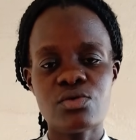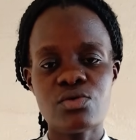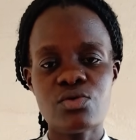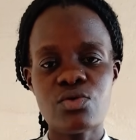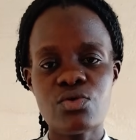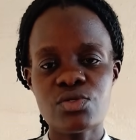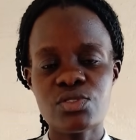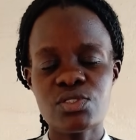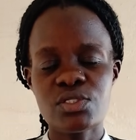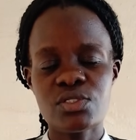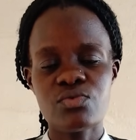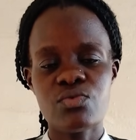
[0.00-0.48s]

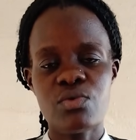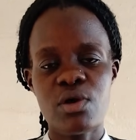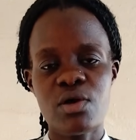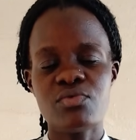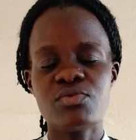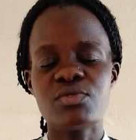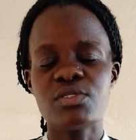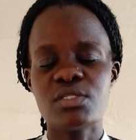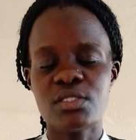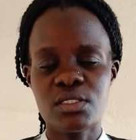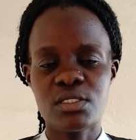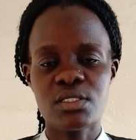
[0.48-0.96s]
those
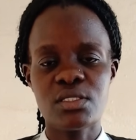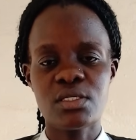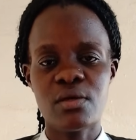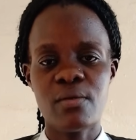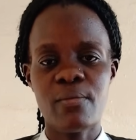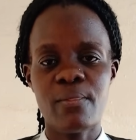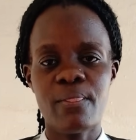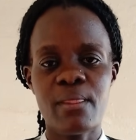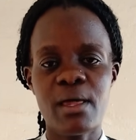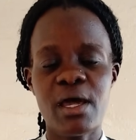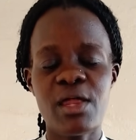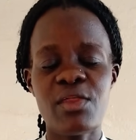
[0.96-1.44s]
ones.
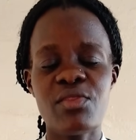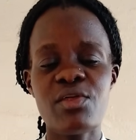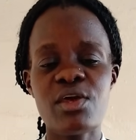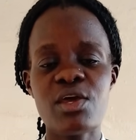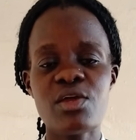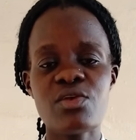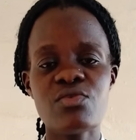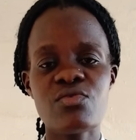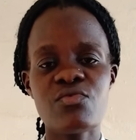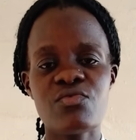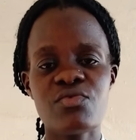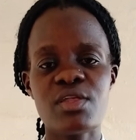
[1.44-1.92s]
At the
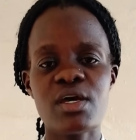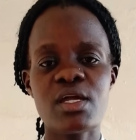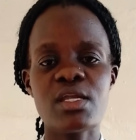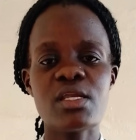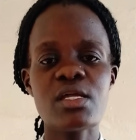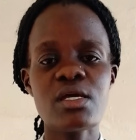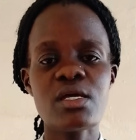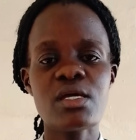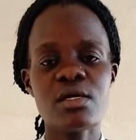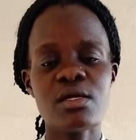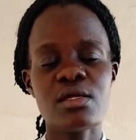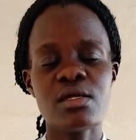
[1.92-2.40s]
end of the
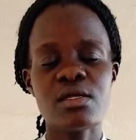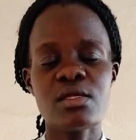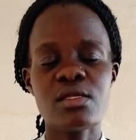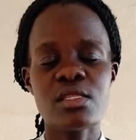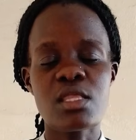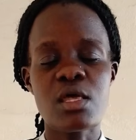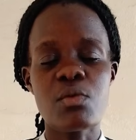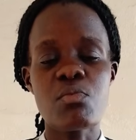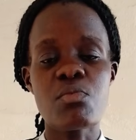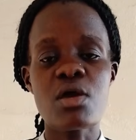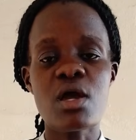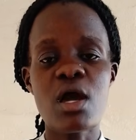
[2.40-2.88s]
day,
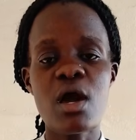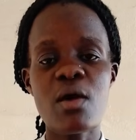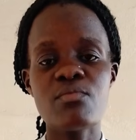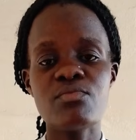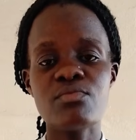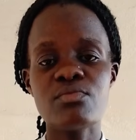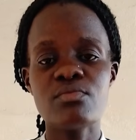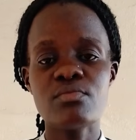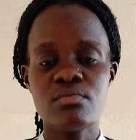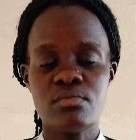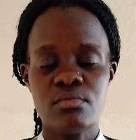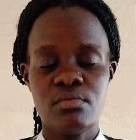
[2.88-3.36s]
they
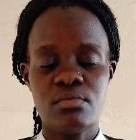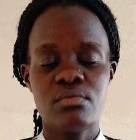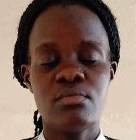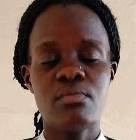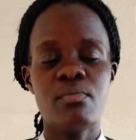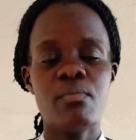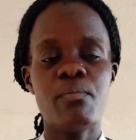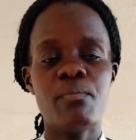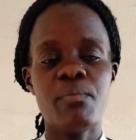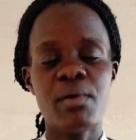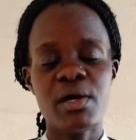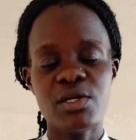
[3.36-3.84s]
become
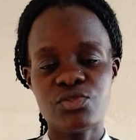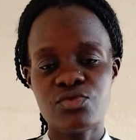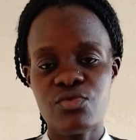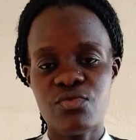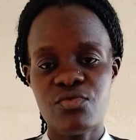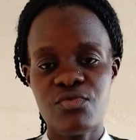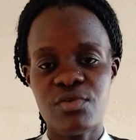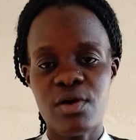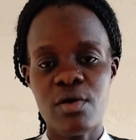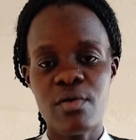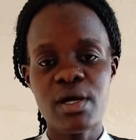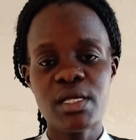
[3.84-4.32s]
part
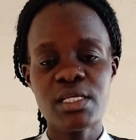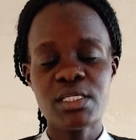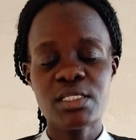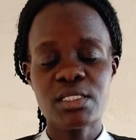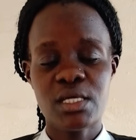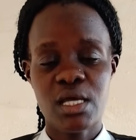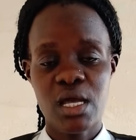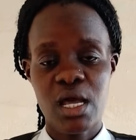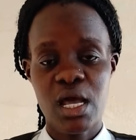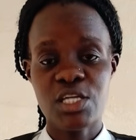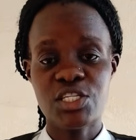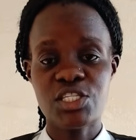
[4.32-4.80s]
of a
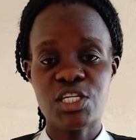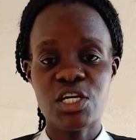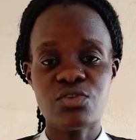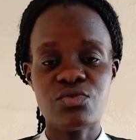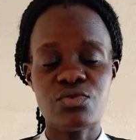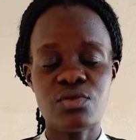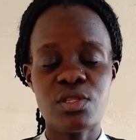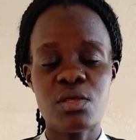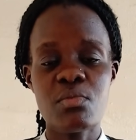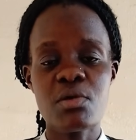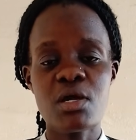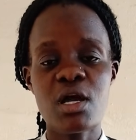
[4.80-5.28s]

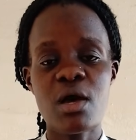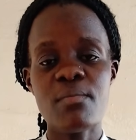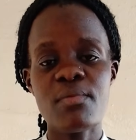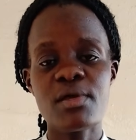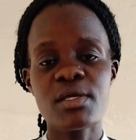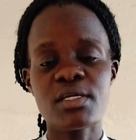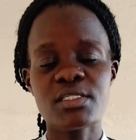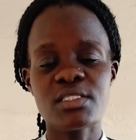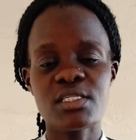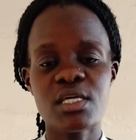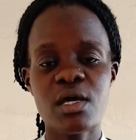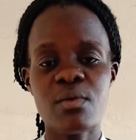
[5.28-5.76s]
chattel. They become
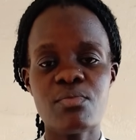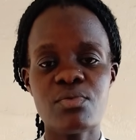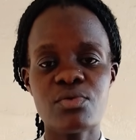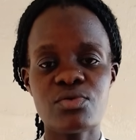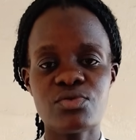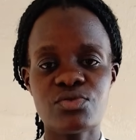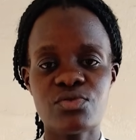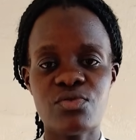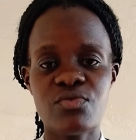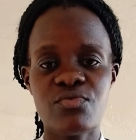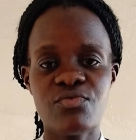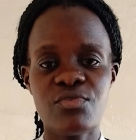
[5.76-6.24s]

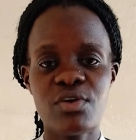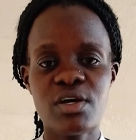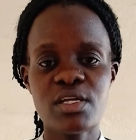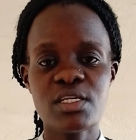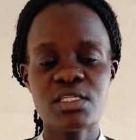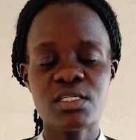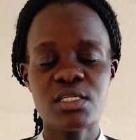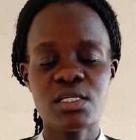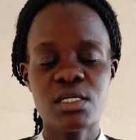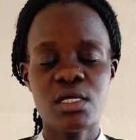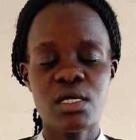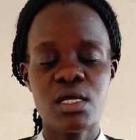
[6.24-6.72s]
examples of
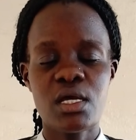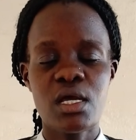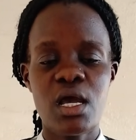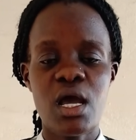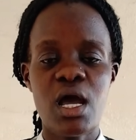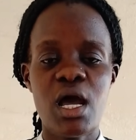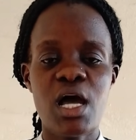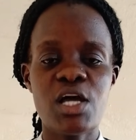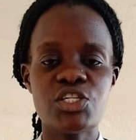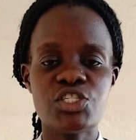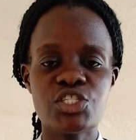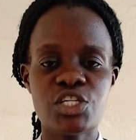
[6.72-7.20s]
what?
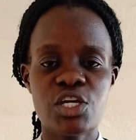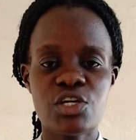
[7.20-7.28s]
A